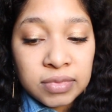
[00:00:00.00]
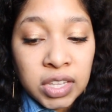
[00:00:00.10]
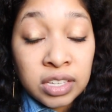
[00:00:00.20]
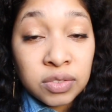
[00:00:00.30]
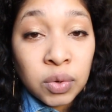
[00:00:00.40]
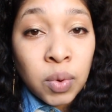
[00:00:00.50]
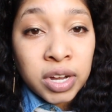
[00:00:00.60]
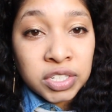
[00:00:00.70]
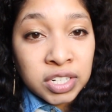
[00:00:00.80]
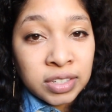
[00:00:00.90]
thanks for
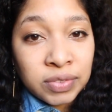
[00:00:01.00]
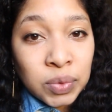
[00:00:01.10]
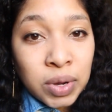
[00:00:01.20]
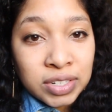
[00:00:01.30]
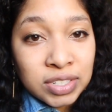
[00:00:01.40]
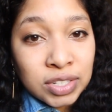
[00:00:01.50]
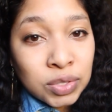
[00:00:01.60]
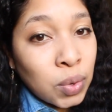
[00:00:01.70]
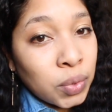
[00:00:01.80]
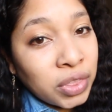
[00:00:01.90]
watching if you watched this
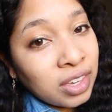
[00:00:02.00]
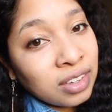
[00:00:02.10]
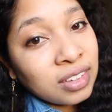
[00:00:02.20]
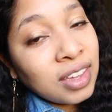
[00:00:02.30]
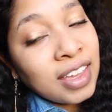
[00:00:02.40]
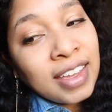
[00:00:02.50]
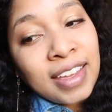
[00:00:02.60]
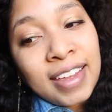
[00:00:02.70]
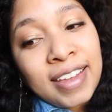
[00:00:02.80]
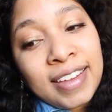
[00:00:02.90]
whole thing,
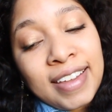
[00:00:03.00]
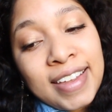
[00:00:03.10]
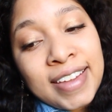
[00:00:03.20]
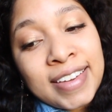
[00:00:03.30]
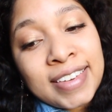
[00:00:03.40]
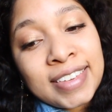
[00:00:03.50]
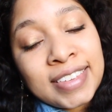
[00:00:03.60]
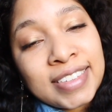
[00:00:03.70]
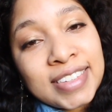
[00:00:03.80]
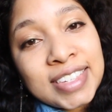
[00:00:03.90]

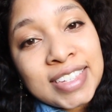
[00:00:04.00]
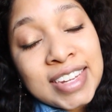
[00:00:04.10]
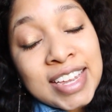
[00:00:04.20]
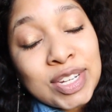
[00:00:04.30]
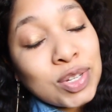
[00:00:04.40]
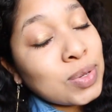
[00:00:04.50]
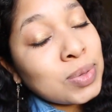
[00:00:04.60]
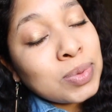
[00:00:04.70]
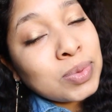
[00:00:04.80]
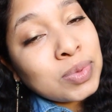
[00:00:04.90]
and stay
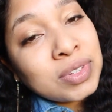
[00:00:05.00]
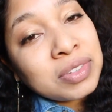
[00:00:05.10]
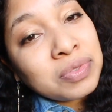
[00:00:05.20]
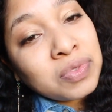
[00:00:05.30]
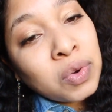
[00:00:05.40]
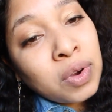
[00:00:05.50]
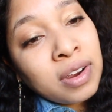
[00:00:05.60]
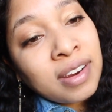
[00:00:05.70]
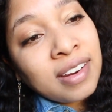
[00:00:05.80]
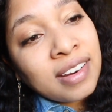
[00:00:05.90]
tuned
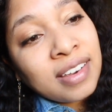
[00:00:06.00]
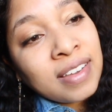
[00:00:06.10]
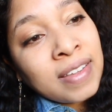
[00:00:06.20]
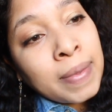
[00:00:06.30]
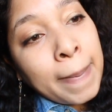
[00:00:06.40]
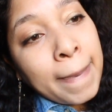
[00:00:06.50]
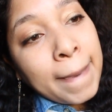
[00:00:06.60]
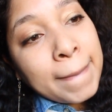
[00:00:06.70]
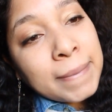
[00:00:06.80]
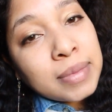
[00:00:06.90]
for
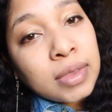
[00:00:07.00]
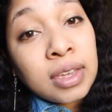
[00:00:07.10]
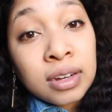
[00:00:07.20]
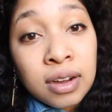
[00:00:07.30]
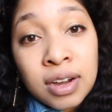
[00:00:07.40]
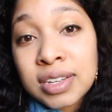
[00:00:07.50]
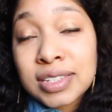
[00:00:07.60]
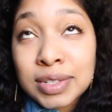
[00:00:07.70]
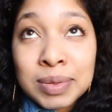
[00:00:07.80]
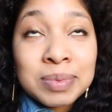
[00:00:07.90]
an
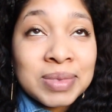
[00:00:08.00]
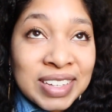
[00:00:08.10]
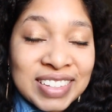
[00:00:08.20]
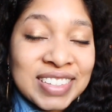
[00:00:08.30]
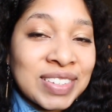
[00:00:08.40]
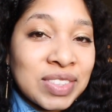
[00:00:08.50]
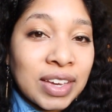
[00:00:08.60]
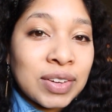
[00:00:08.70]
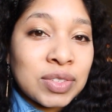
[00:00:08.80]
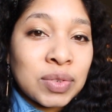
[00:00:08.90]
awesome
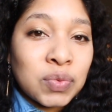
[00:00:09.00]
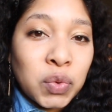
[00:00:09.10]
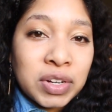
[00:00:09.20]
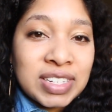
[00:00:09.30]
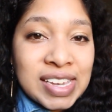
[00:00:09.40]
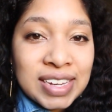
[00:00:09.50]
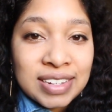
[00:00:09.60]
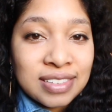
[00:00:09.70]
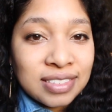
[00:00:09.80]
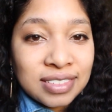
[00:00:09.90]
2014.
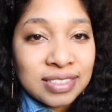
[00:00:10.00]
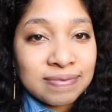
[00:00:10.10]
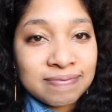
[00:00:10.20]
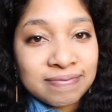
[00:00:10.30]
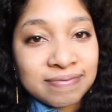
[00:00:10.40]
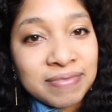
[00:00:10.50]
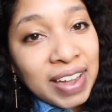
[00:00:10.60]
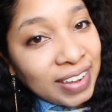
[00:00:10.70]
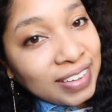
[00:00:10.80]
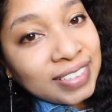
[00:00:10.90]
Bye.